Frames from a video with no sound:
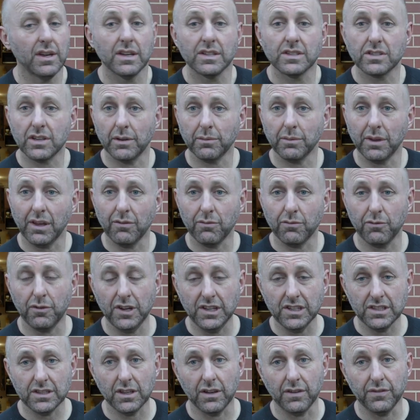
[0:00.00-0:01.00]
So I'm going to,
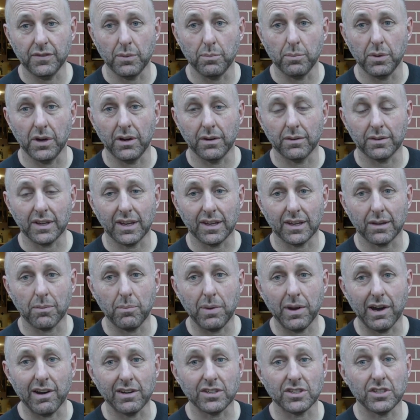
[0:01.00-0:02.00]
first off the bow, I'm going to
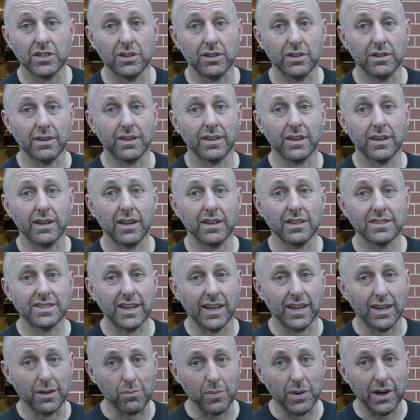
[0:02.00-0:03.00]
compare it to, and you're going to say
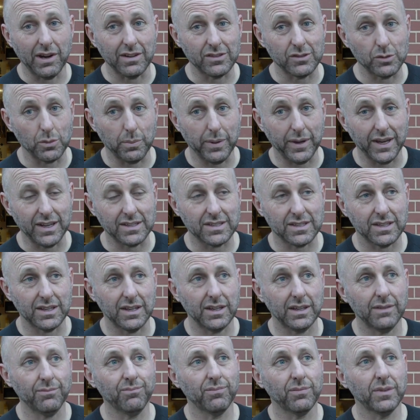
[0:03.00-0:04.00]
you're comparing it to a
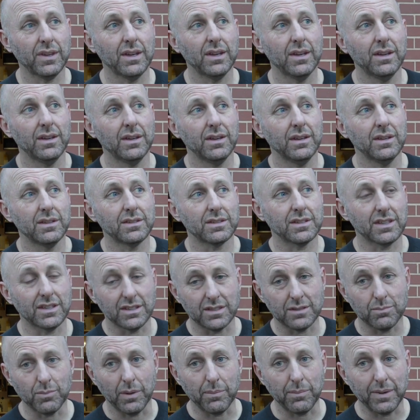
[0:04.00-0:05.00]
PSE. It's because
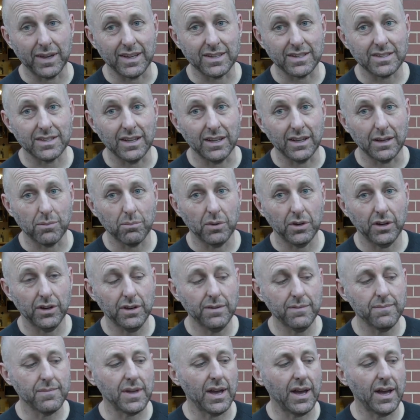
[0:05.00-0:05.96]
it's my biggest selling bow.